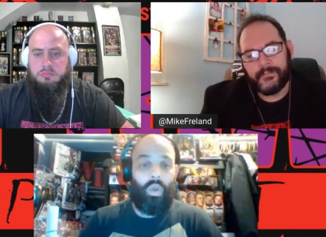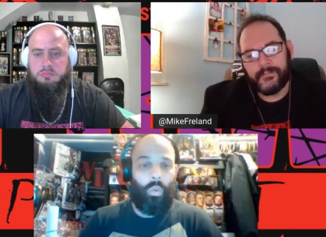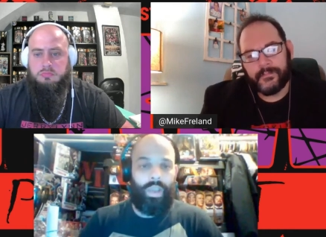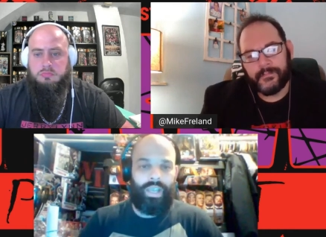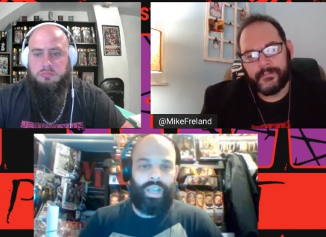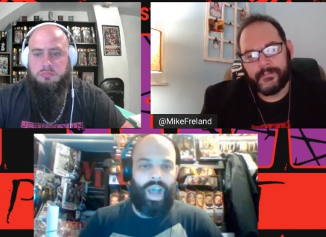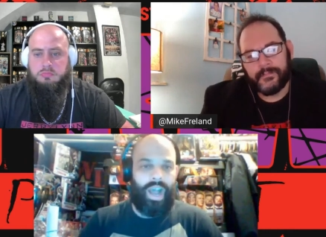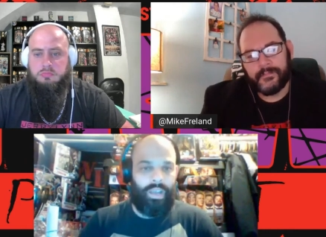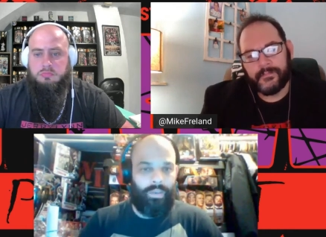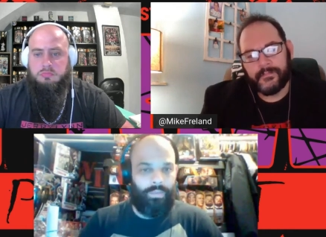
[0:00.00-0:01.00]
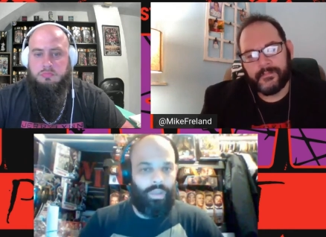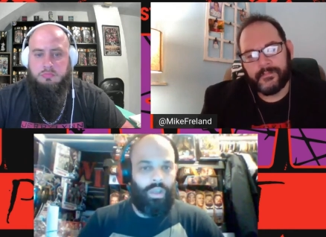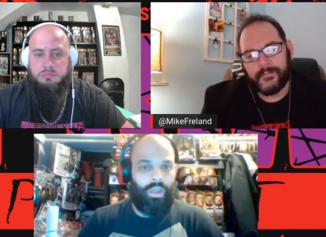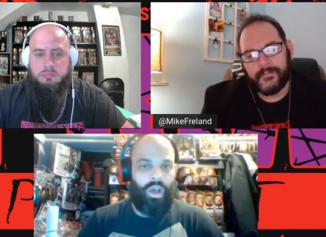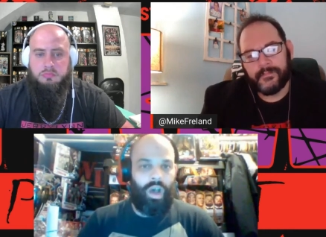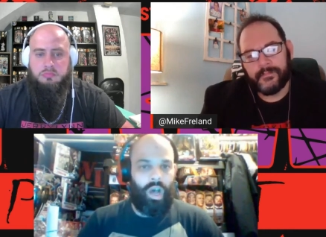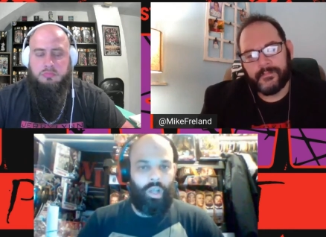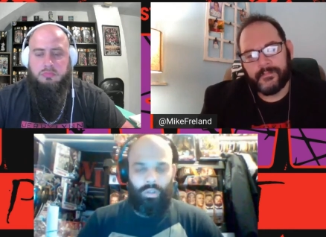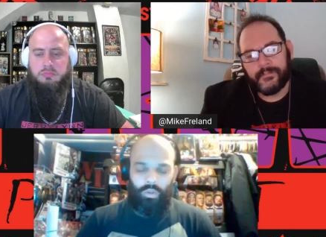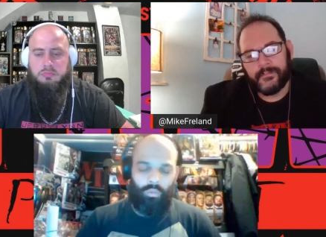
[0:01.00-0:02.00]
Speaker 1: we could kind of uh
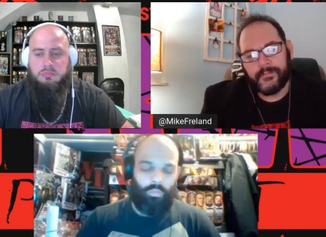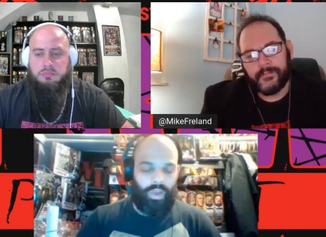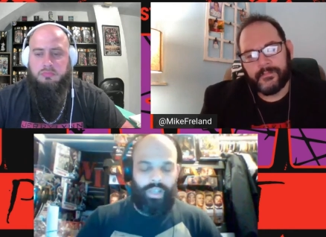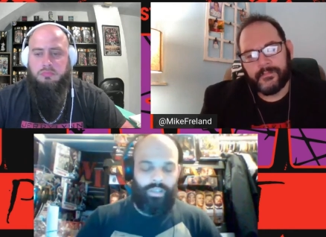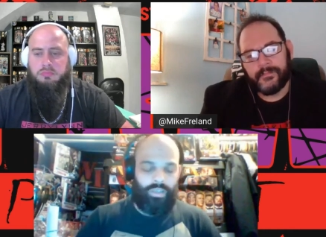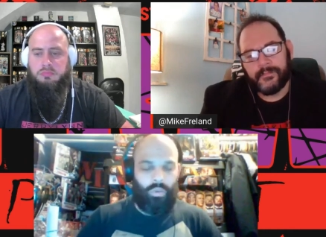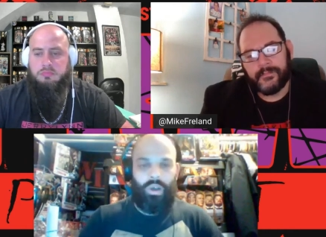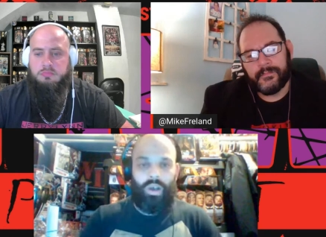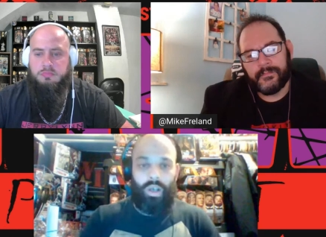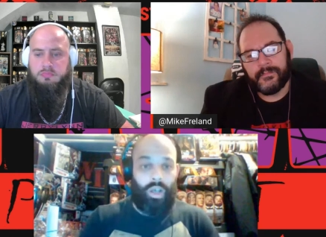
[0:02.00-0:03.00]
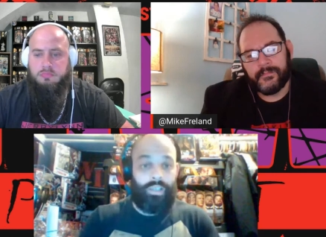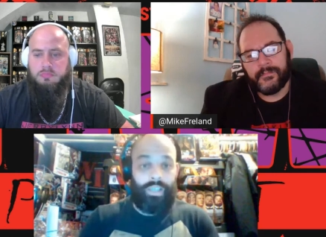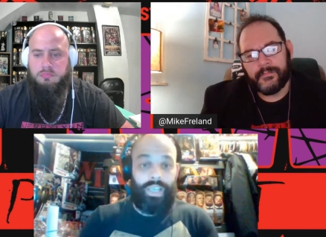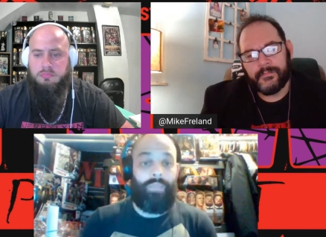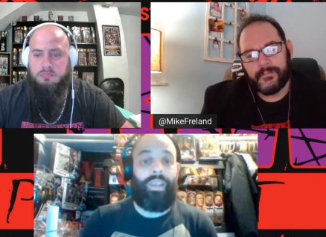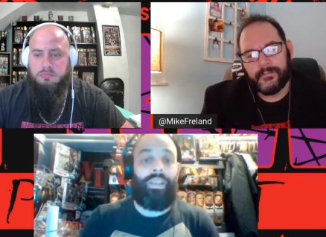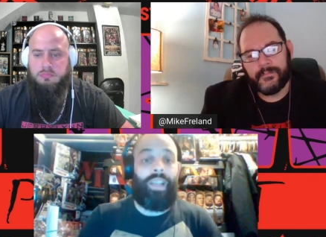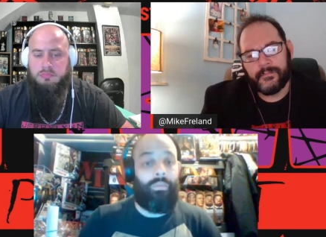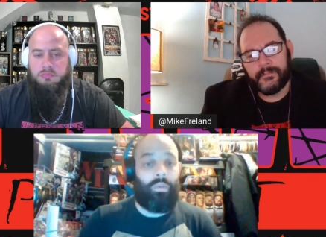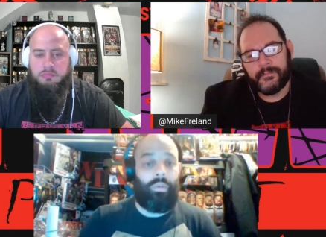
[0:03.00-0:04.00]
bring it to a, a tv
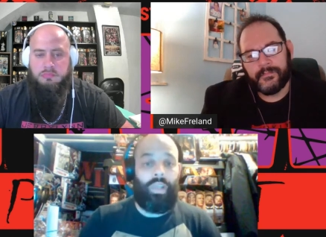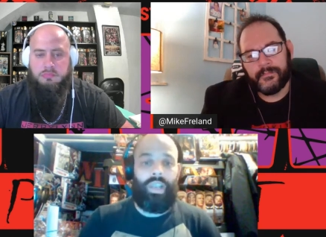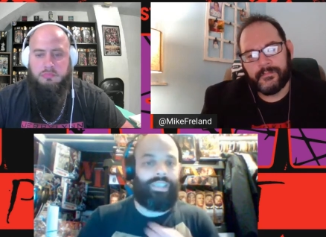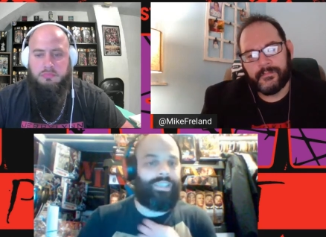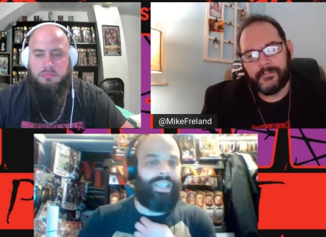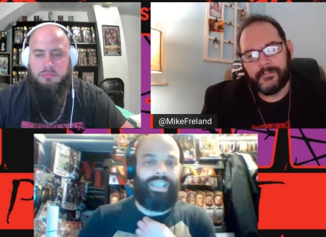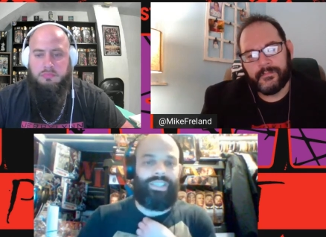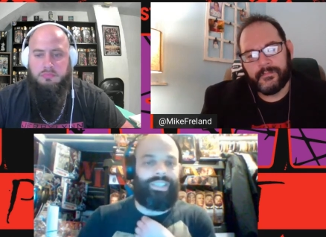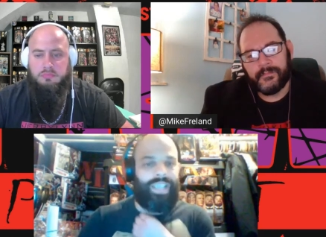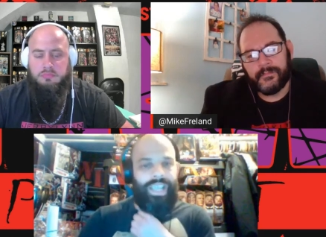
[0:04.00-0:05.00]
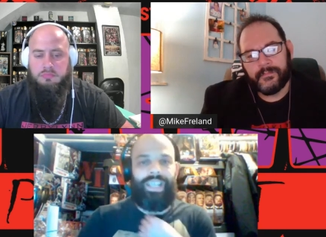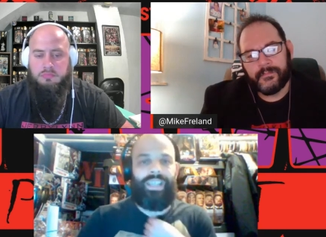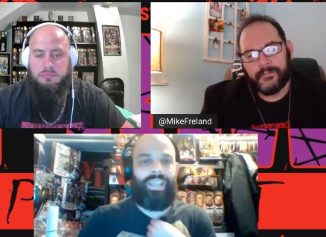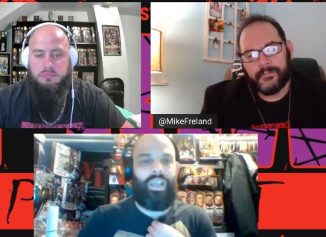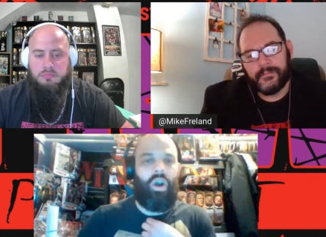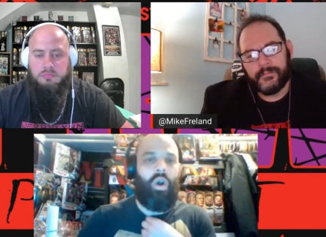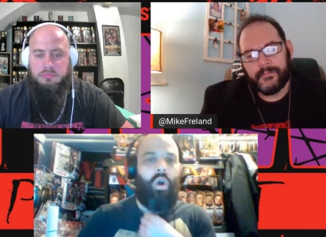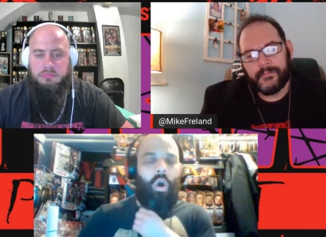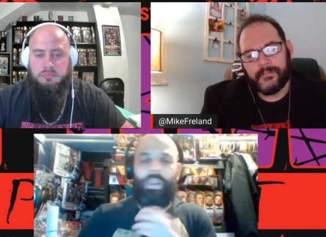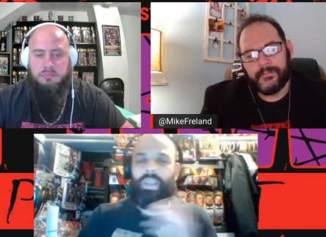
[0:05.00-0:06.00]
level and it's not just an indie like oh
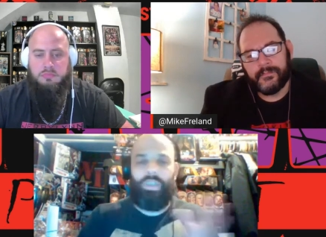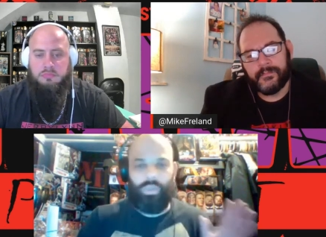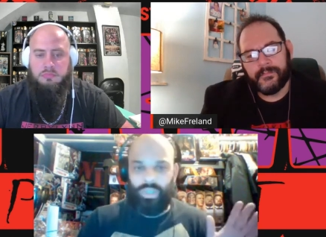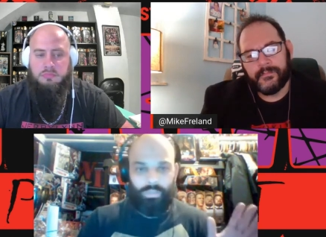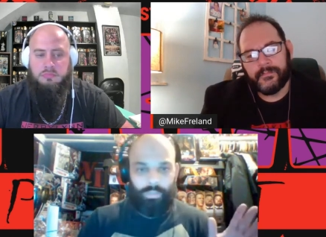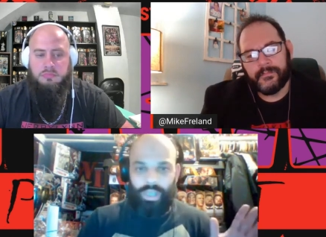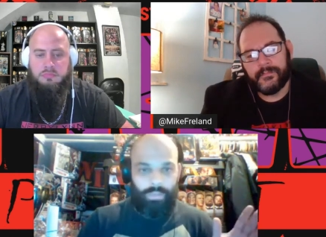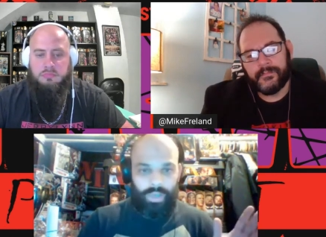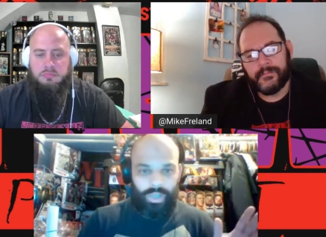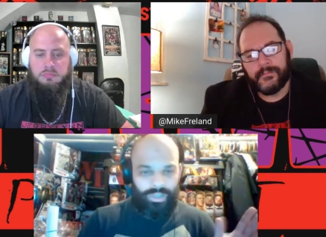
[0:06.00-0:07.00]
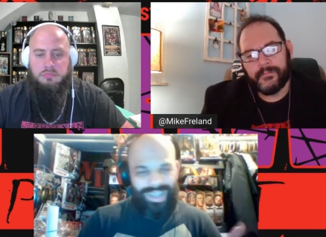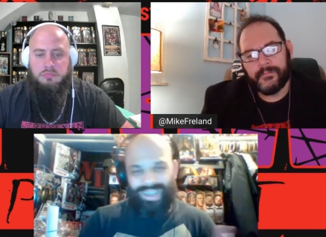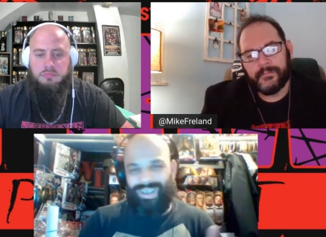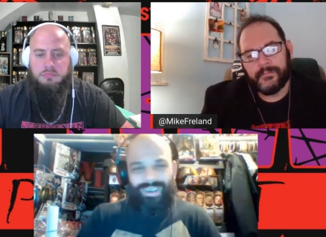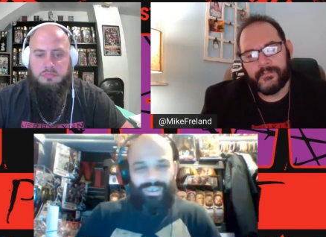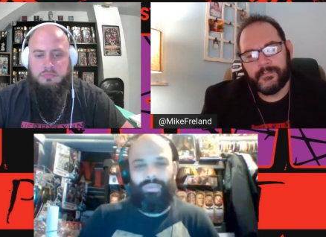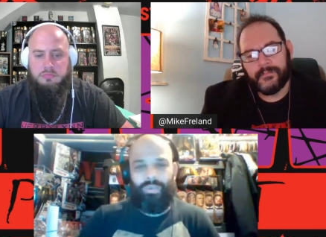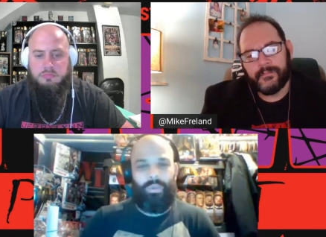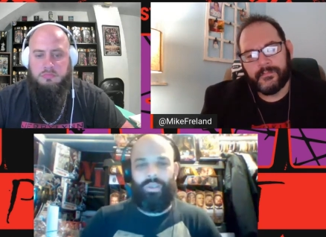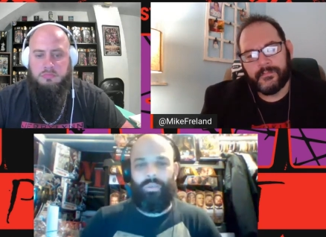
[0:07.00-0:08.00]
all we could do is just bleed a bunch no
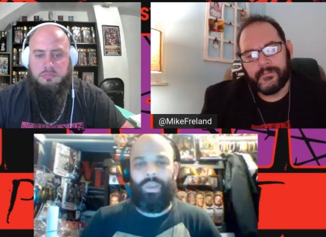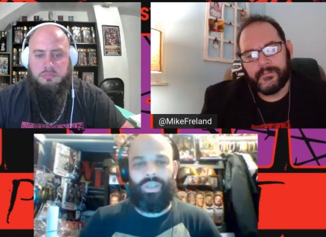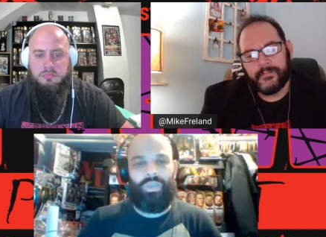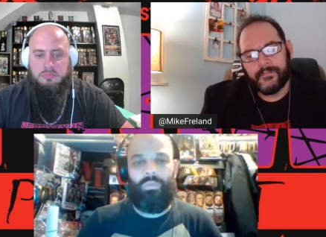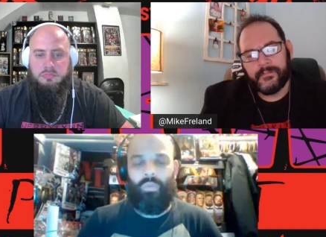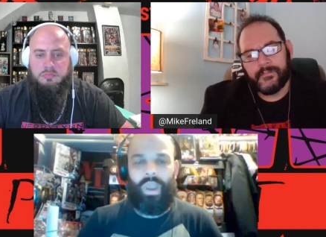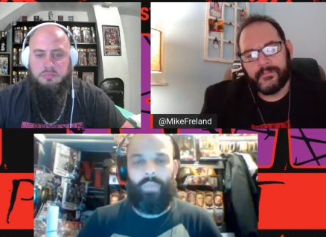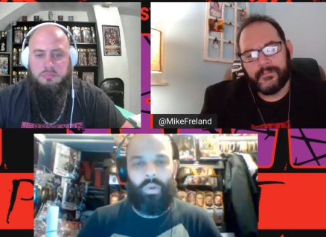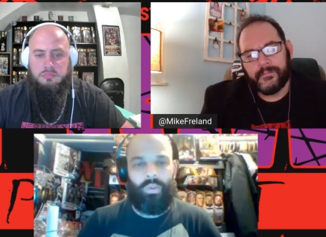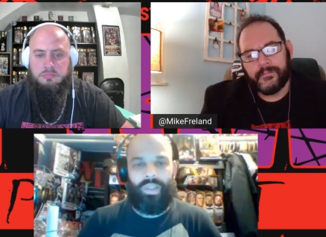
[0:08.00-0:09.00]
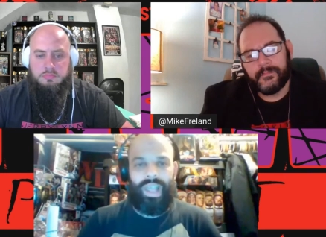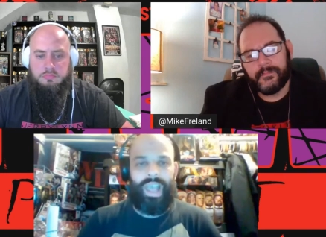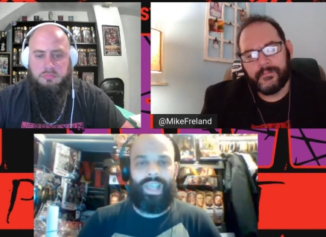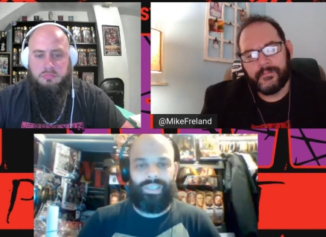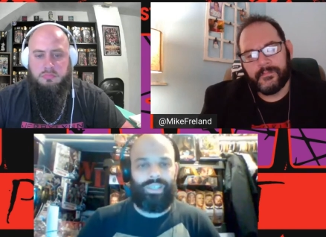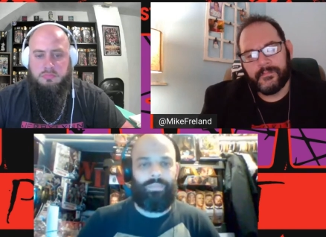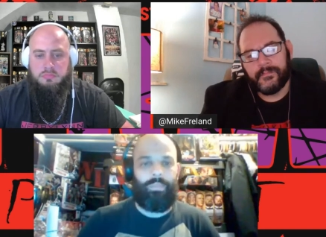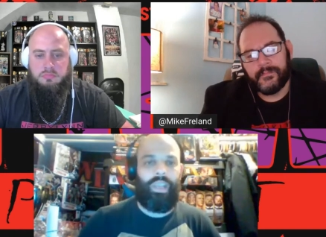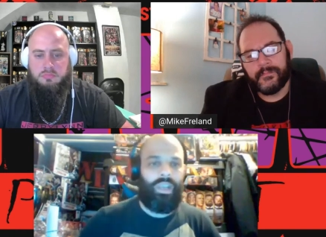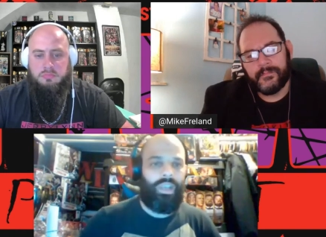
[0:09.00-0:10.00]
we we could do way more than that it's just
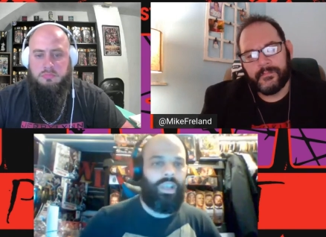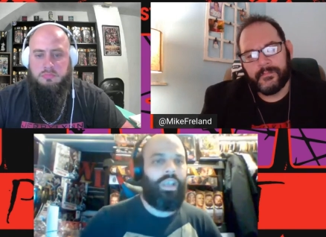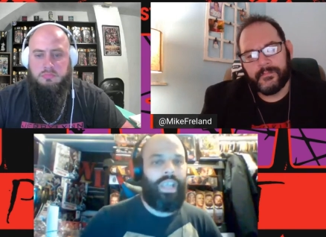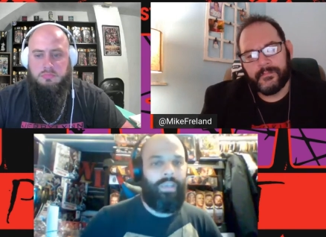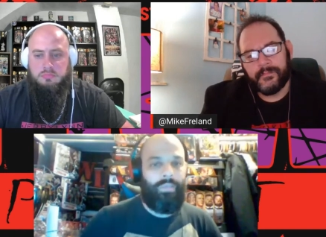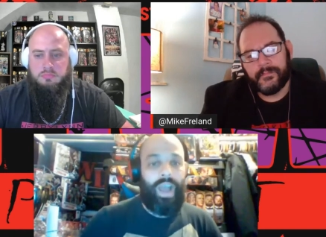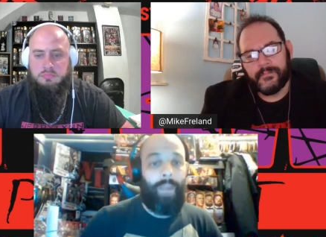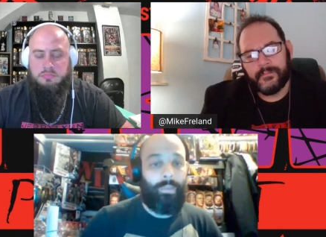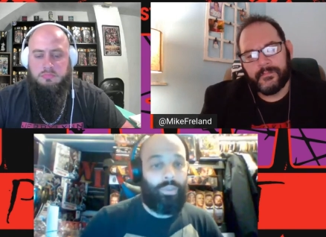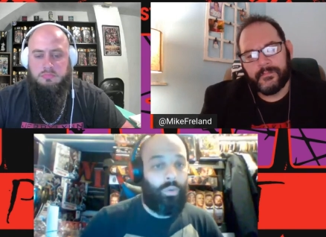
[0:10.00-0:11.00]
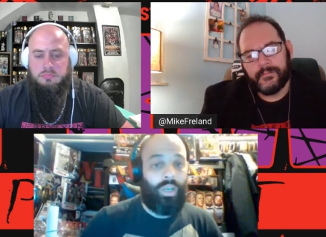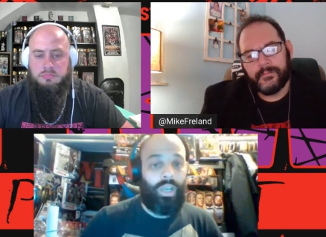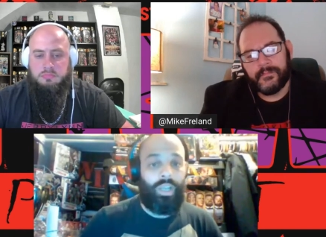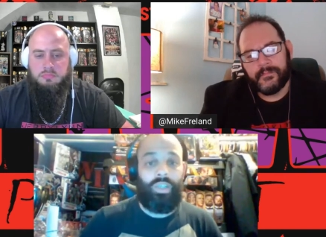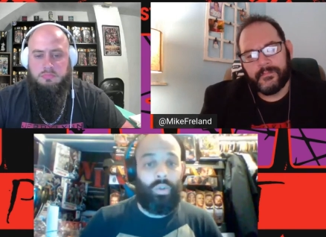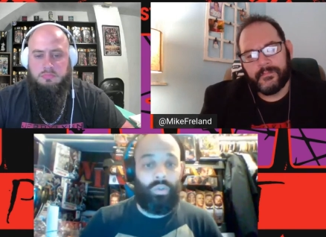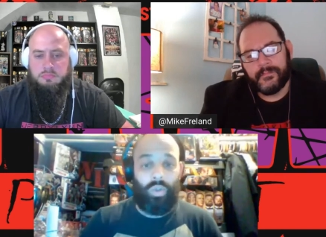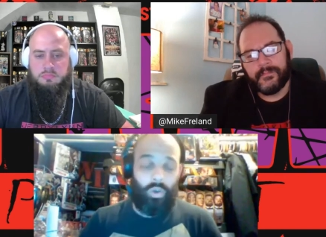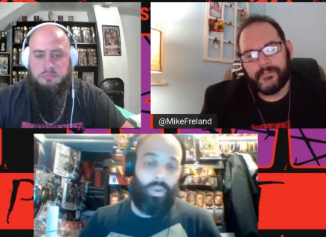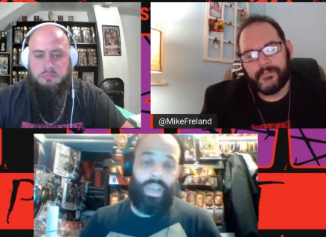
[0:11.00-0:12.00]
being given the opportunity to use
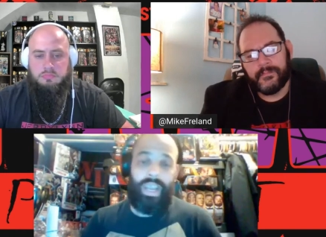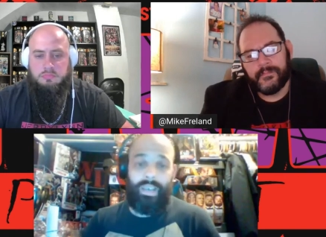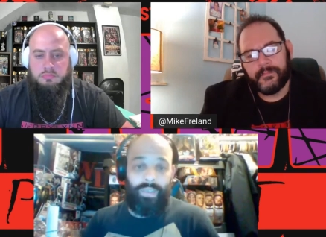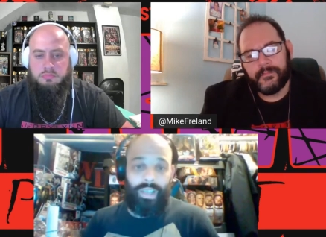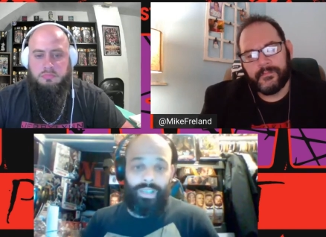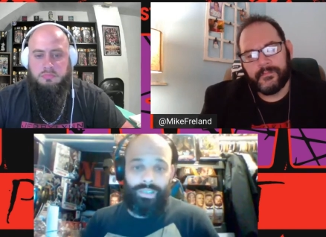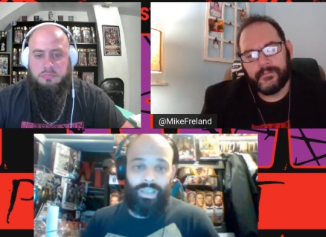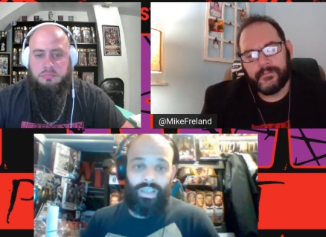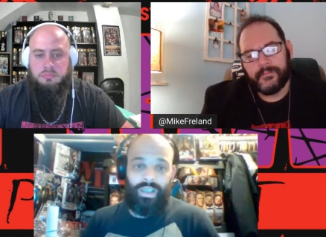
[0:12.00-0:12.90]
our creativeness